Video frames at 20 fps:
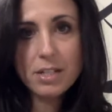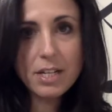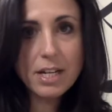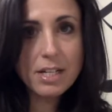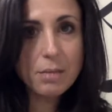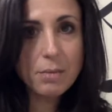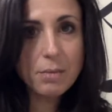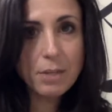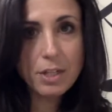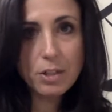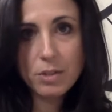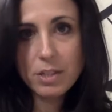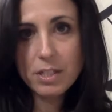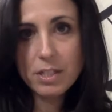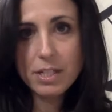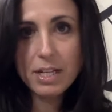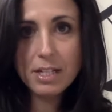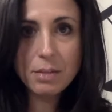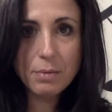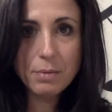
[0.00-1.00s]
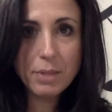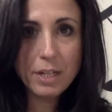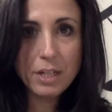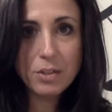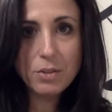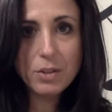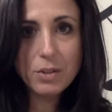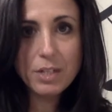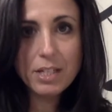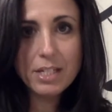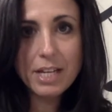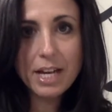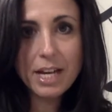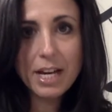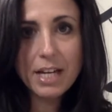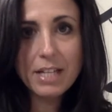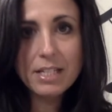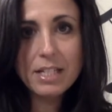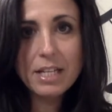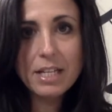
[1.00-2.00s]
test and we can do this test and we can do this
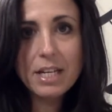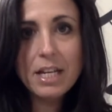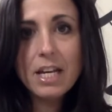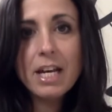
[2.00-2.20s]
test.